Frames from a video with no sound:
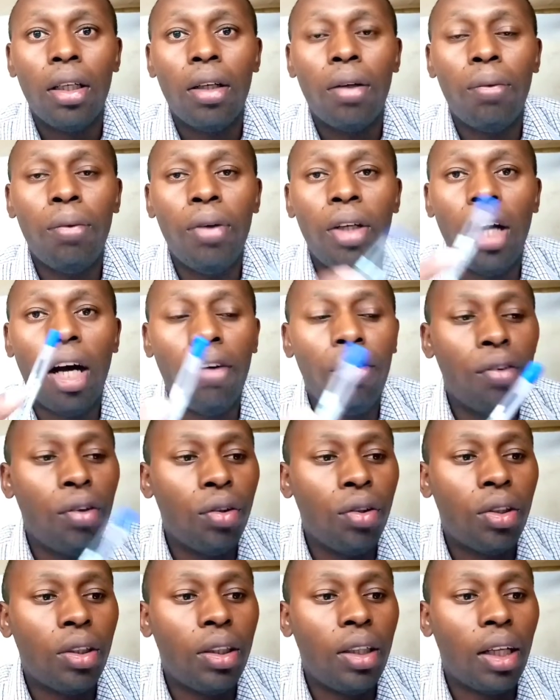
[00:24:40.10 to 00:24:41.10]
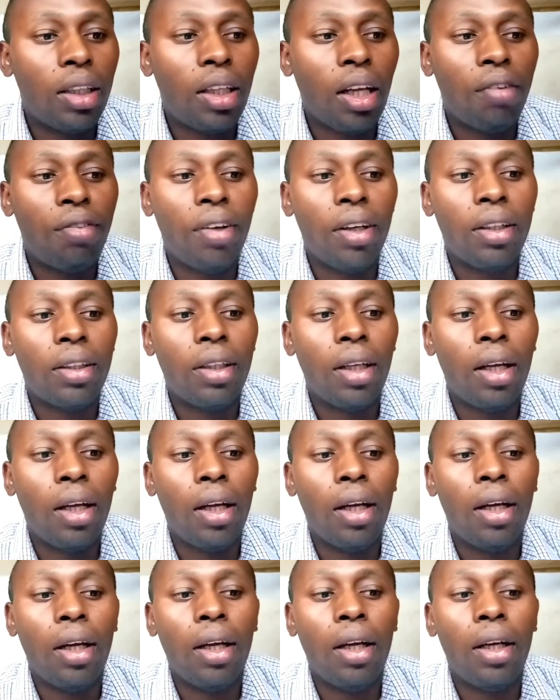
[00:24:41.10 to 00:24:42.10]
we have those that affect
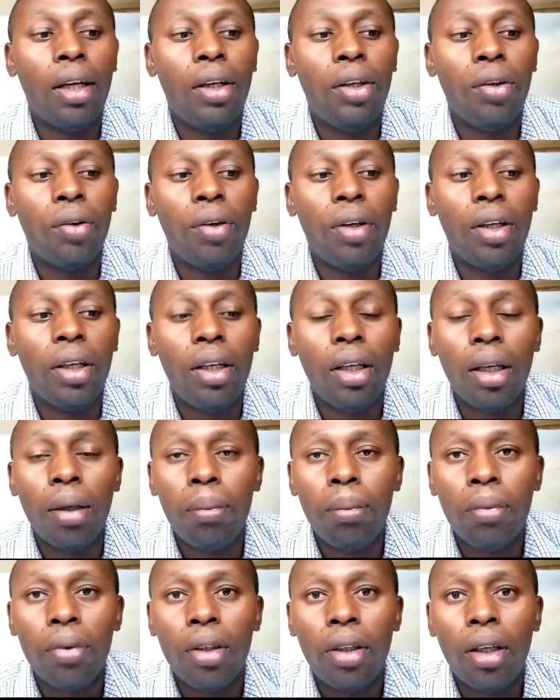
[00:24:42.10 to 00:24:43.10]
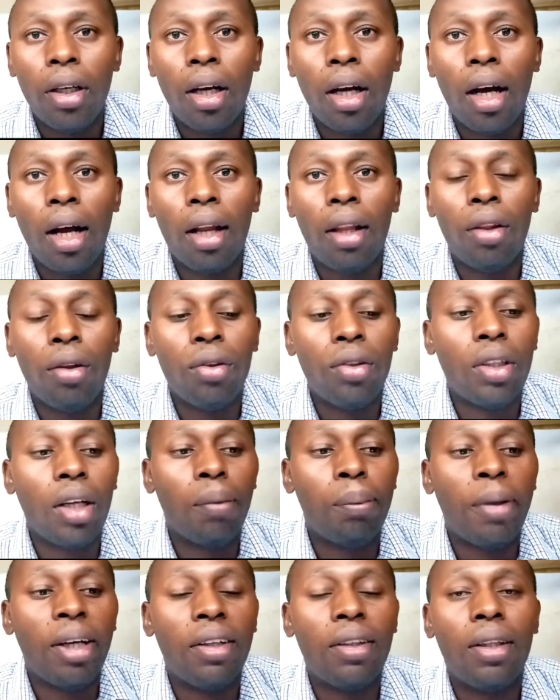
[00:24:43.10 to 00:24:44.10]
duodenum, and those
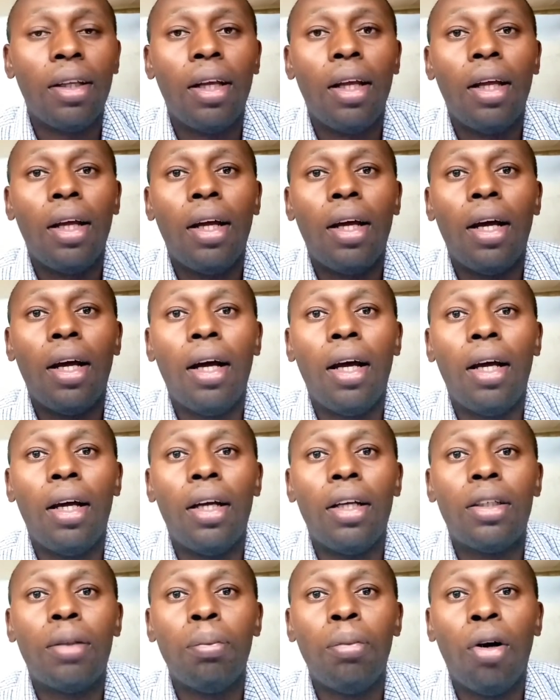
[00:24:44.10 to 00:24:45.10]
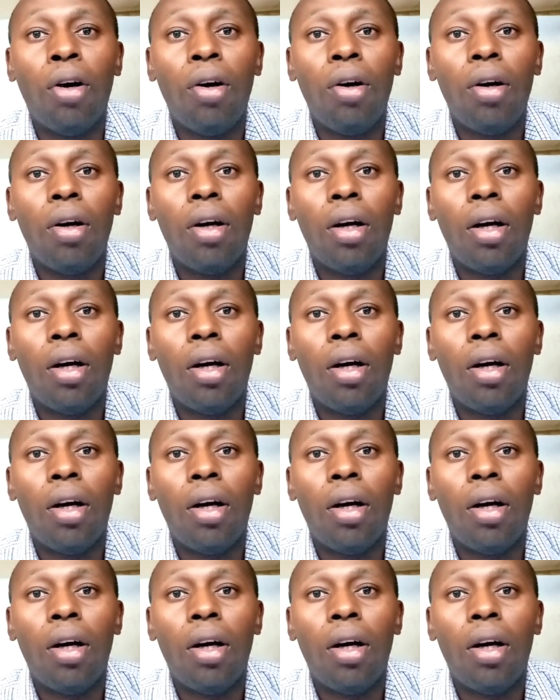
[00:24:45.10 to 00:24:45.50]
affect small